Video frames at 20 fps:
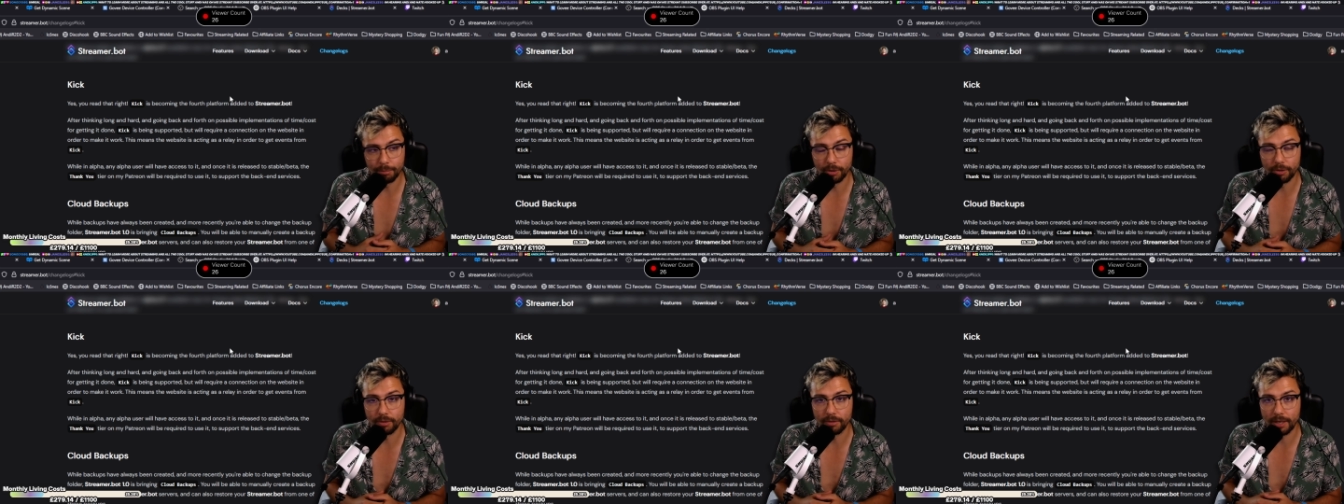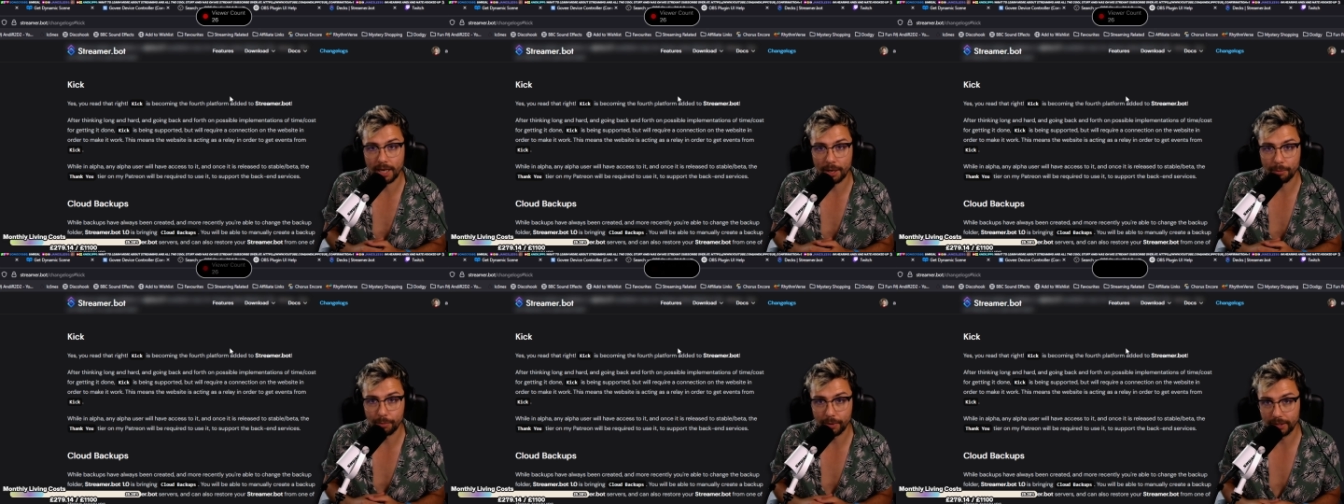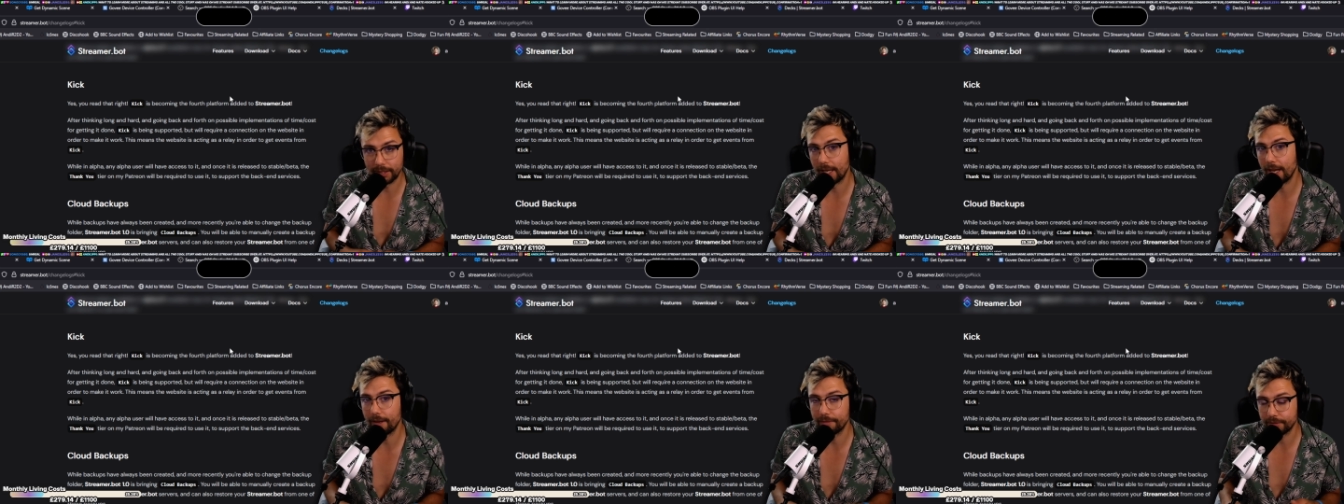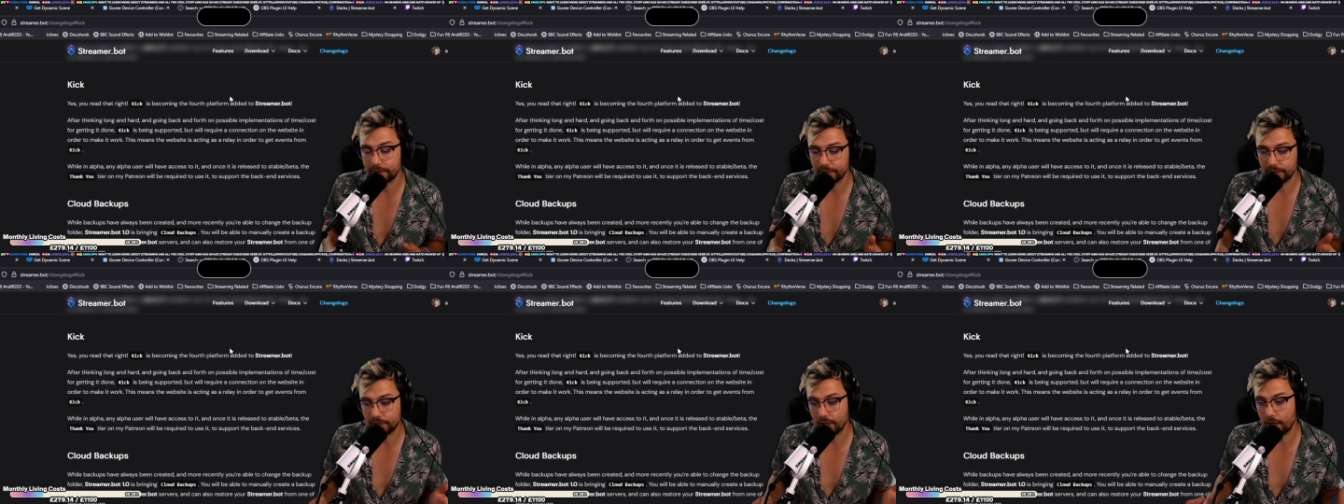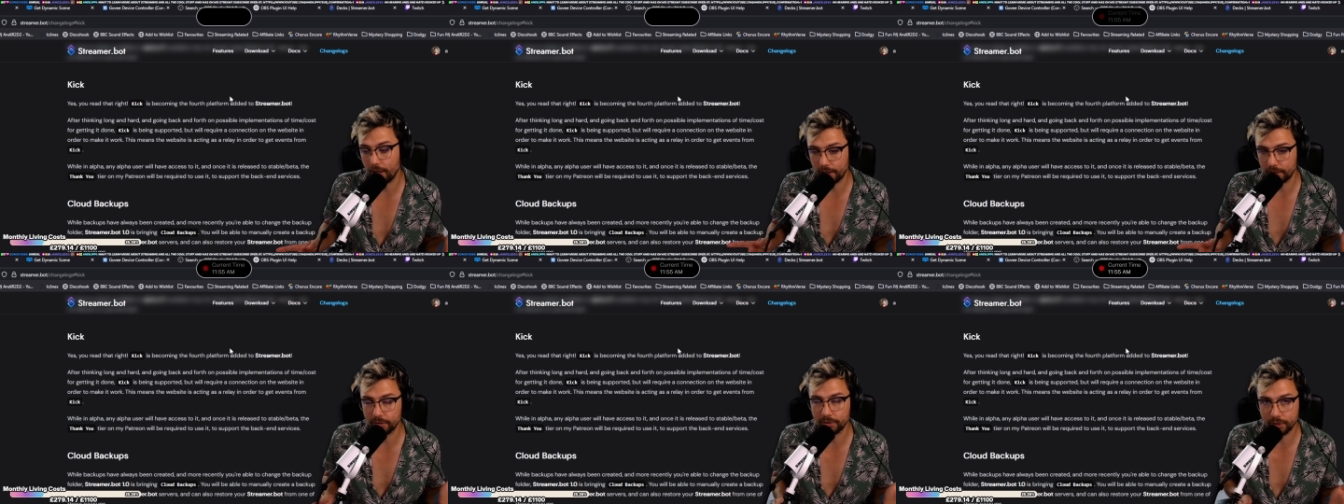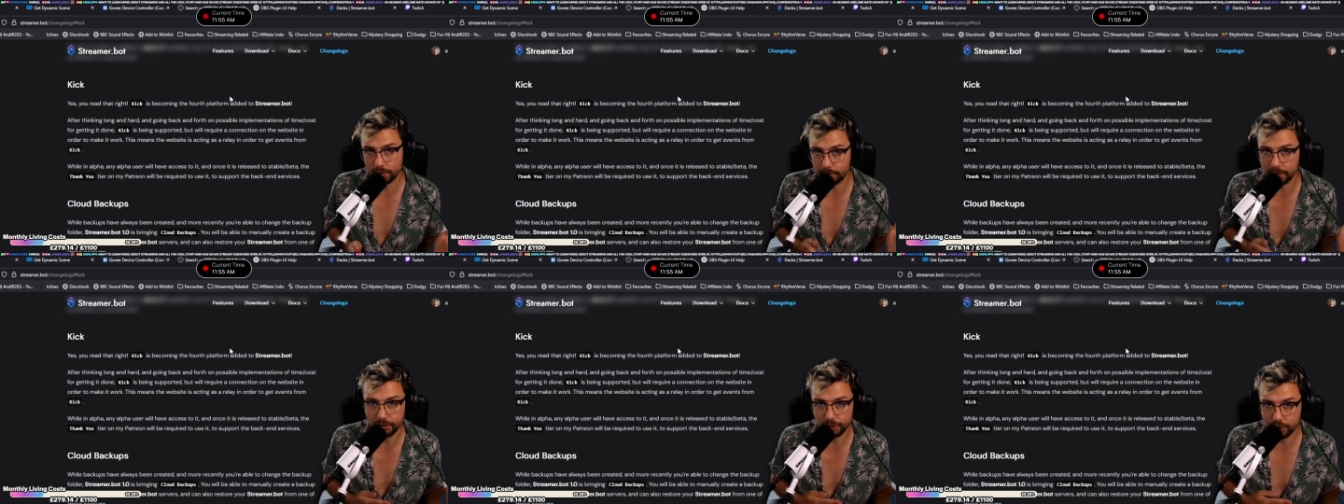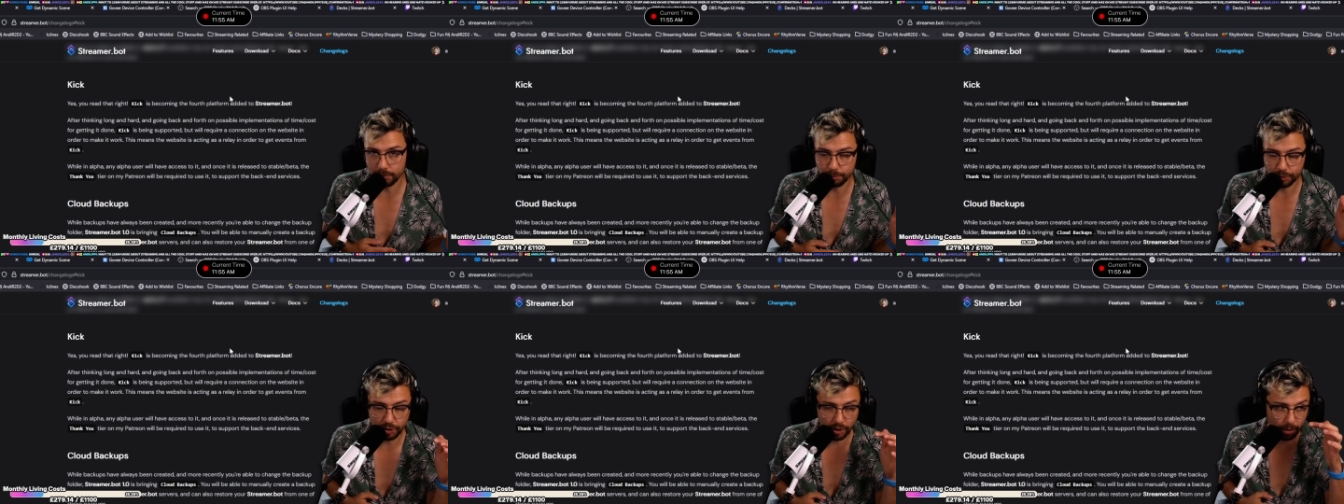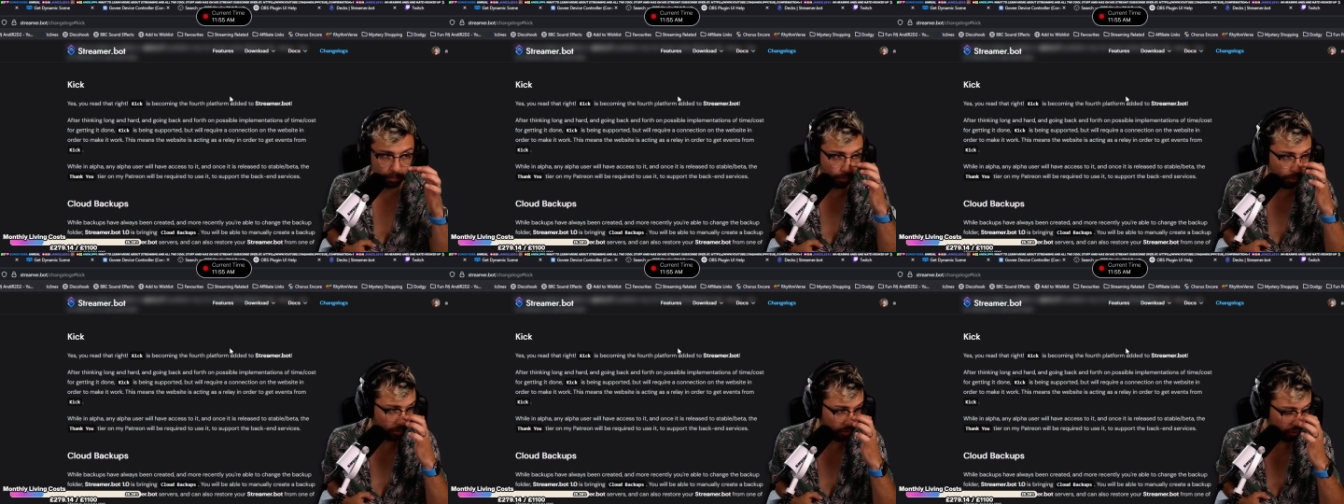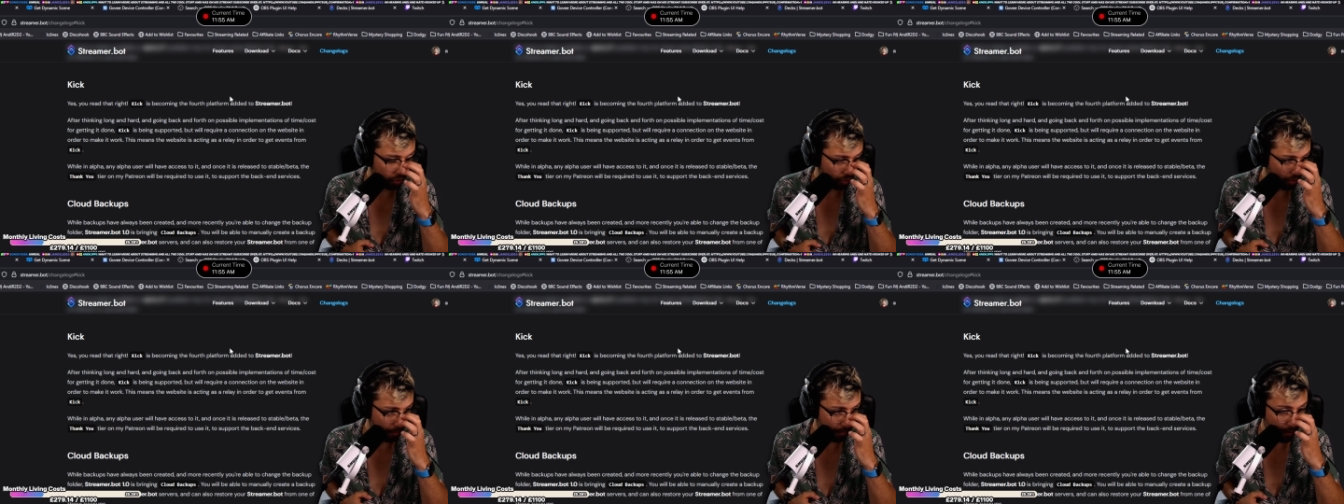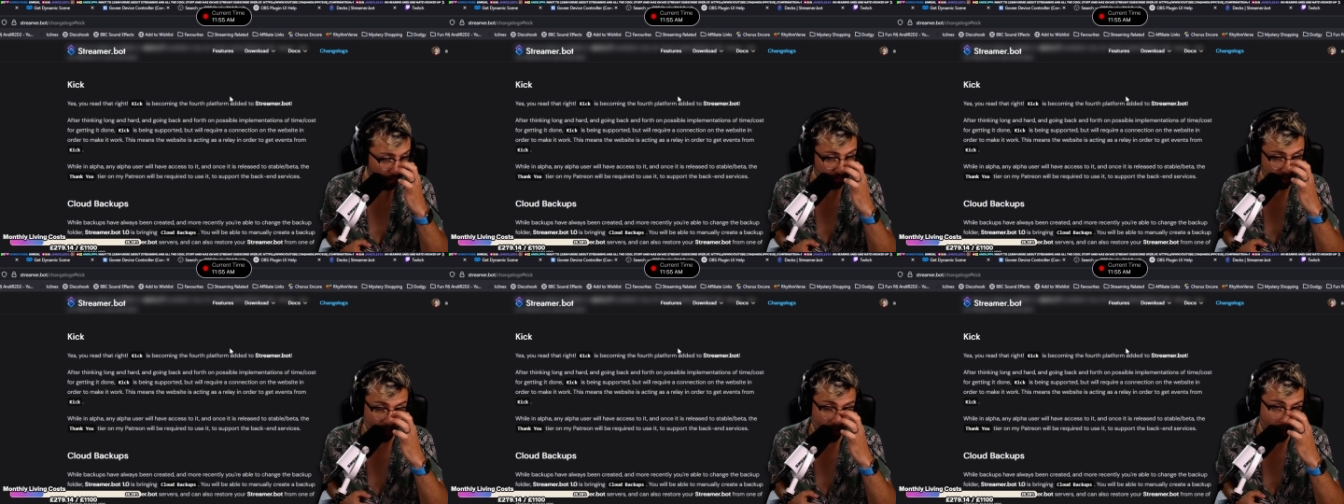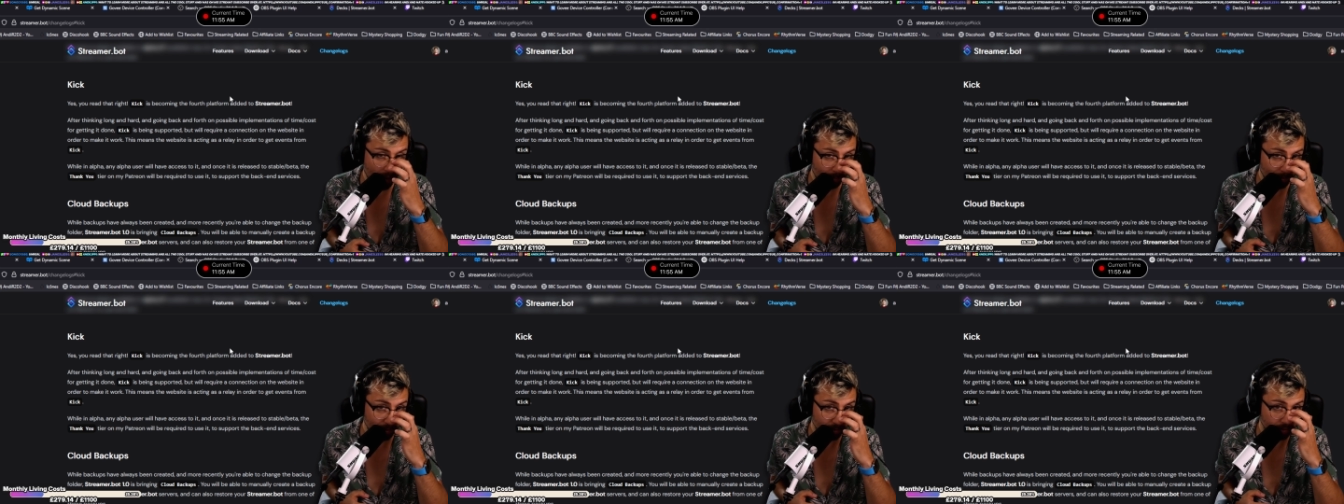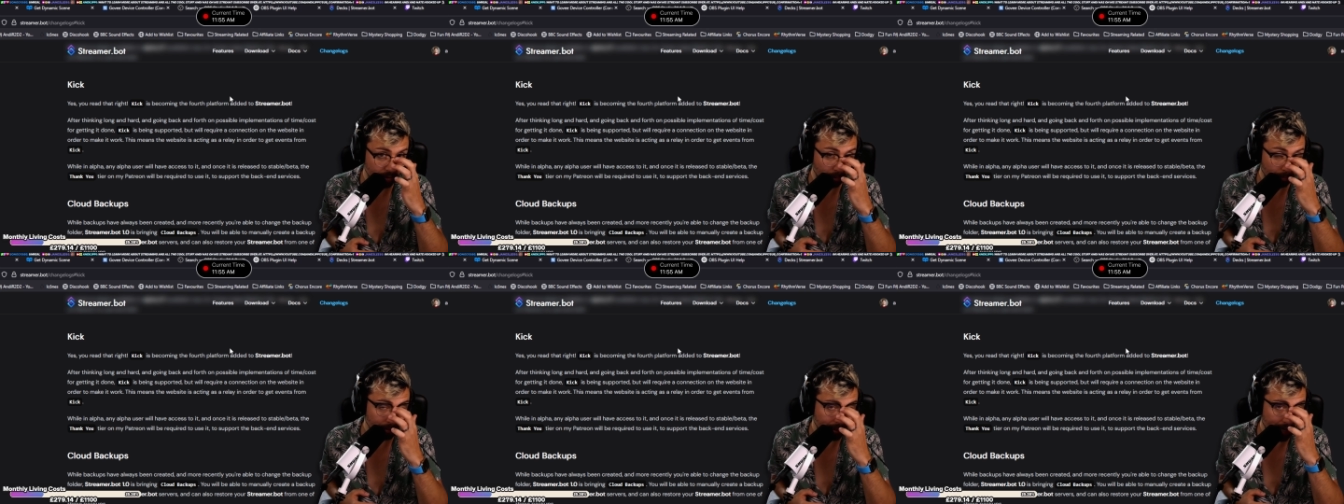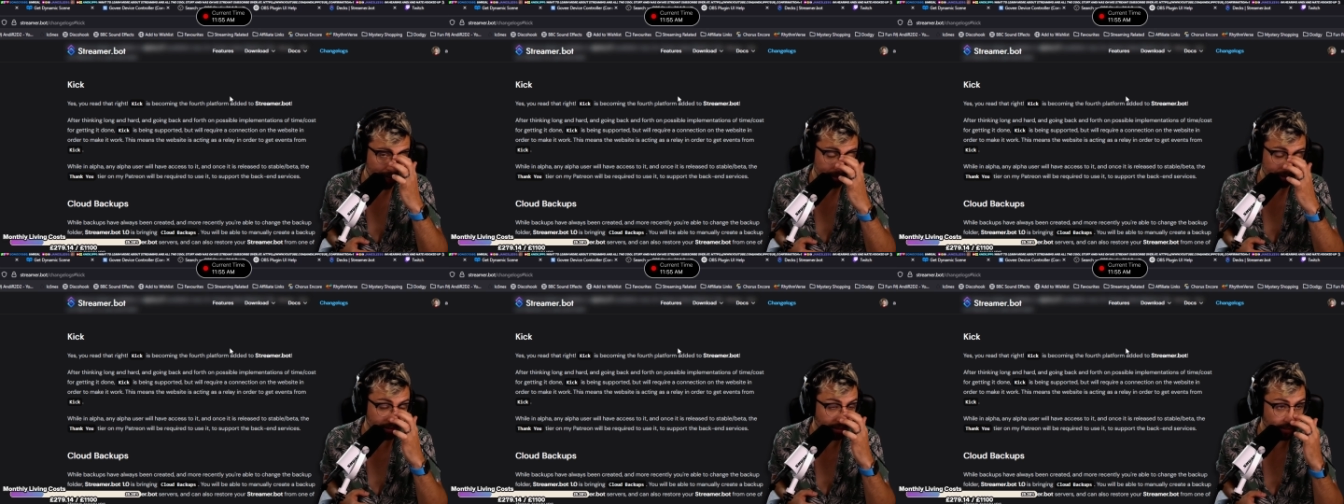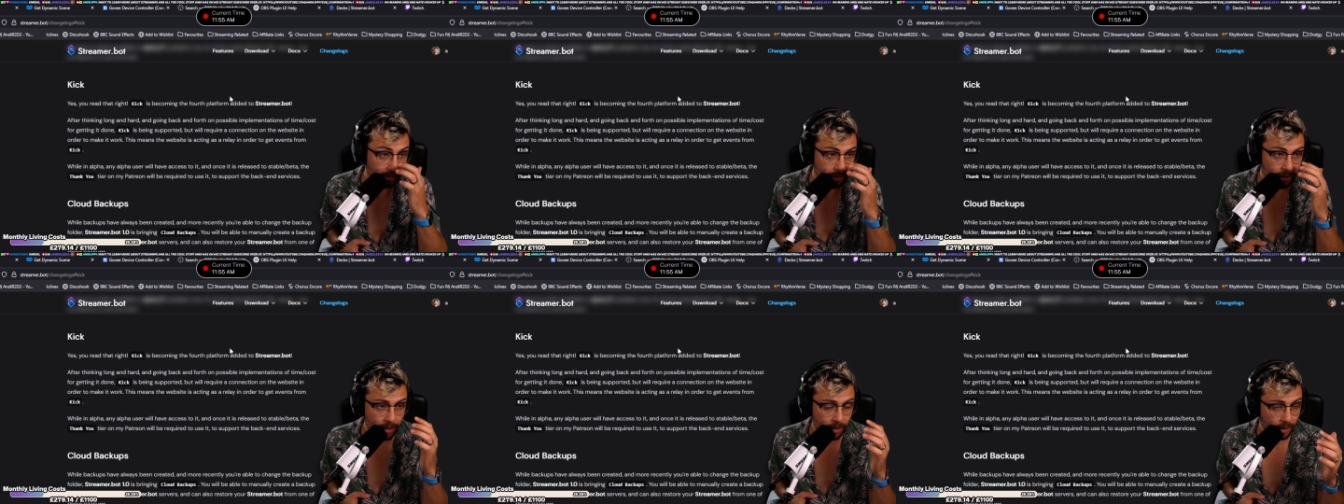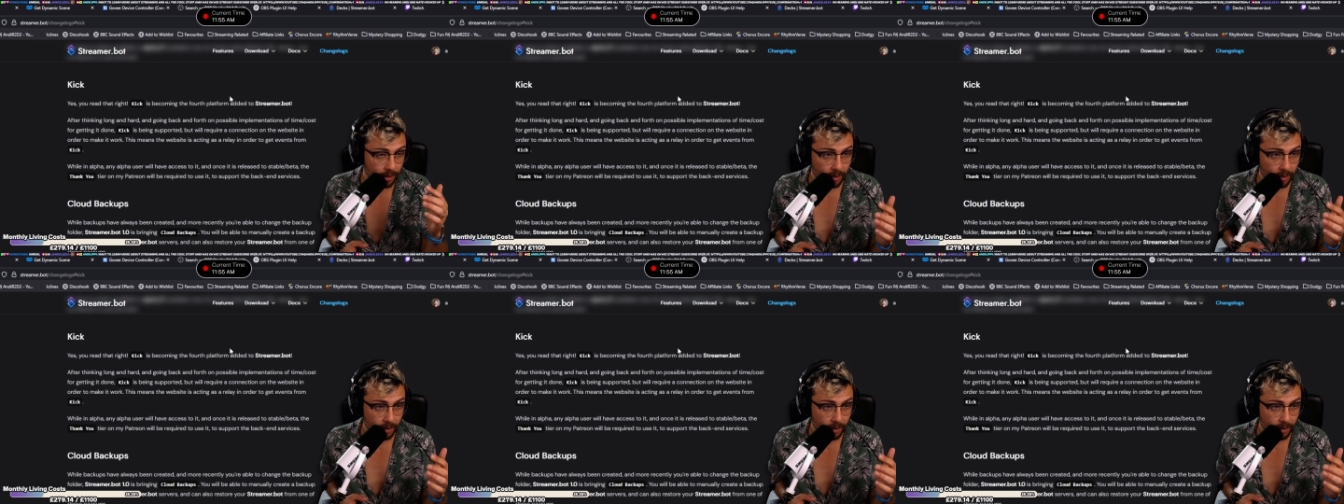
but I will have to start doing some sort of multi-stream over there because I'm guessing